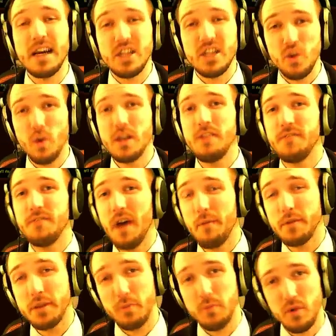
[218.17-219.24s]

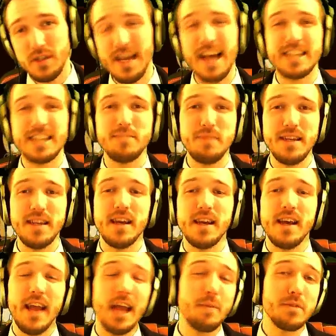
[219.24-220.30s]
25% more attack speed,
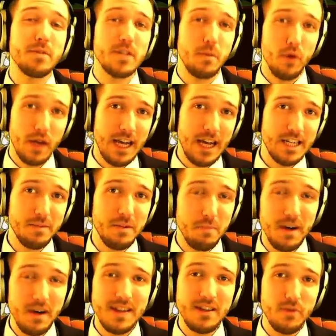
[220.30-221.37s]
8% more cast speed,
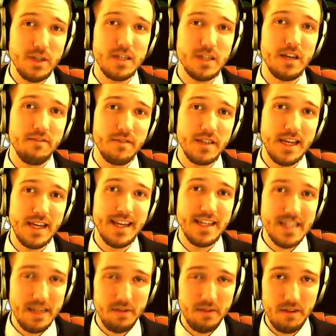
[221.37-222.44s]
but at the risk of taking
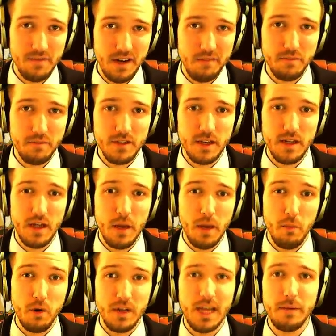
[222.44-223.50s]
75%
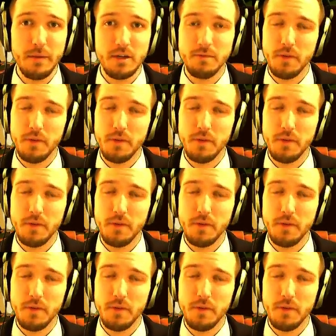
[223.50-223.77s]
more damage.